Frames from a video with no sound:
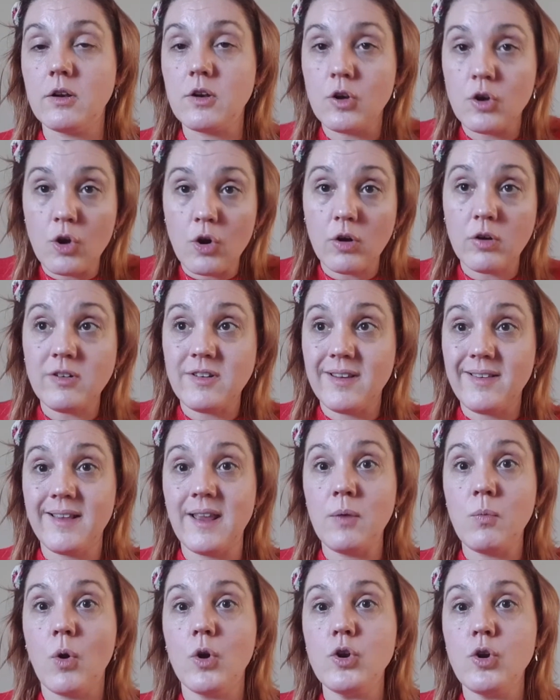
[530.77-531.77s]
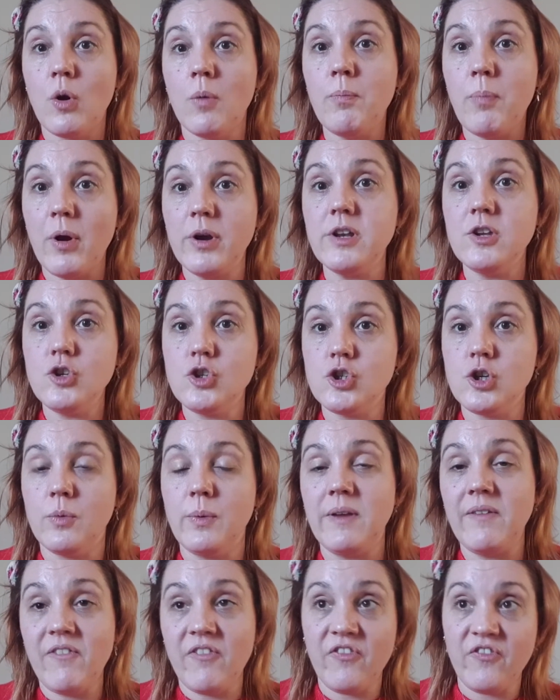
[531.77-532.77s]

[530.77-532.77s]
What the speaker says: Look to see what your body's doing.